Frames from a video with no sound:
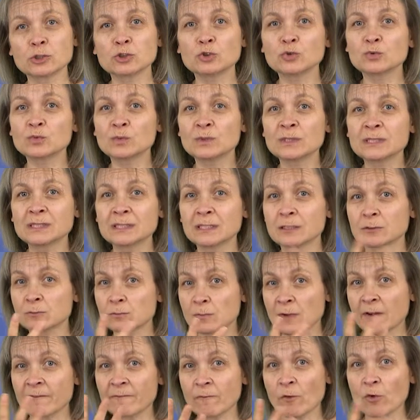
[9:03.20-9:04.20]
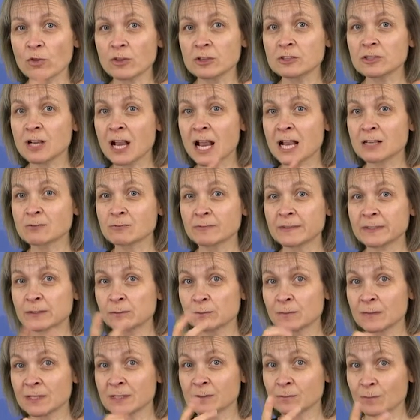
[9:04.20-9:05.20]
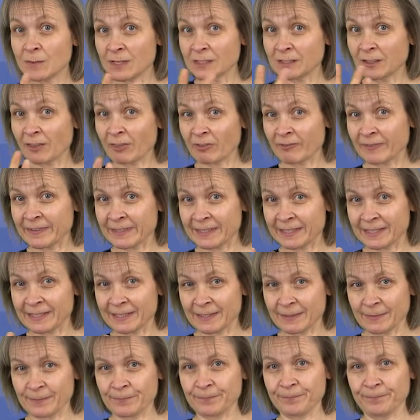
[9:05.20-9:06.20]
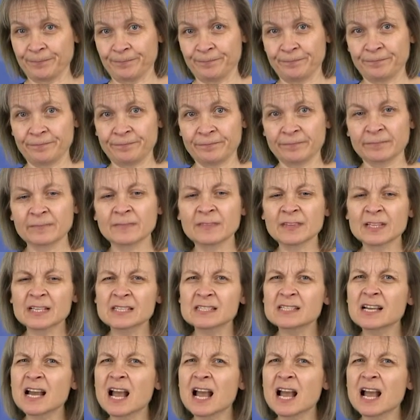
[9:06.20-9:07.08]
your feedback by Tuesday the 24th of January 2023.